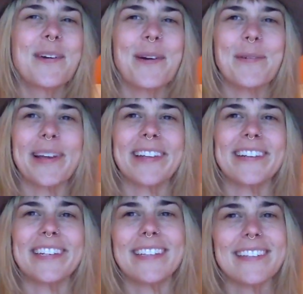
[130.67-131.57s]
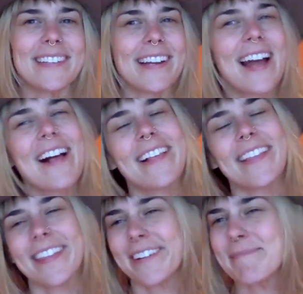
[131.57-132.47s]
whether it's your
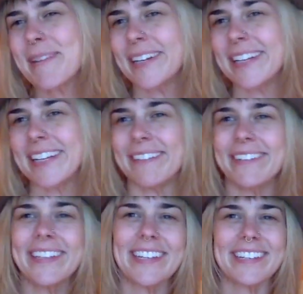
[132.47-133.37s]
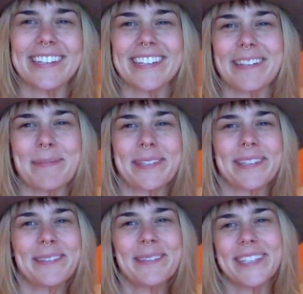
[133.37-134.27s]
health or money, relationships,
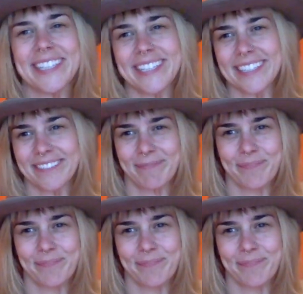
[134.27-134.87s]
career,